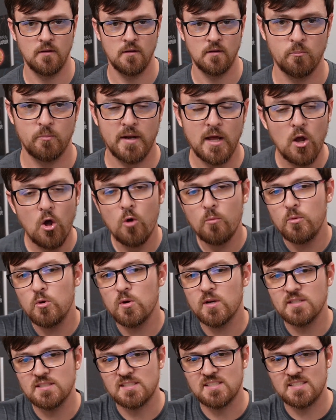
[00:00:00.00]
But I hope you
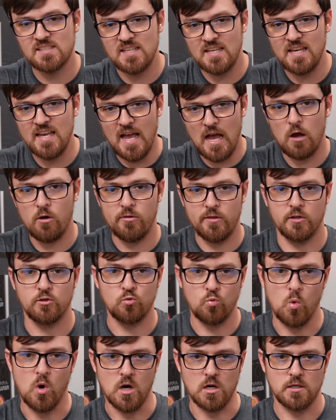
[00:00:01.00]
can see how this
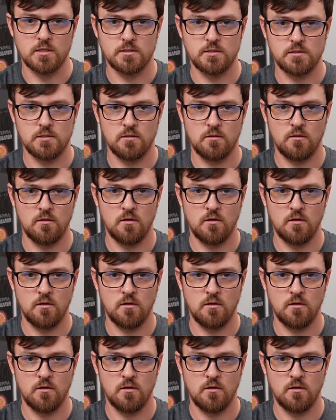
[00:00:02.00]
works.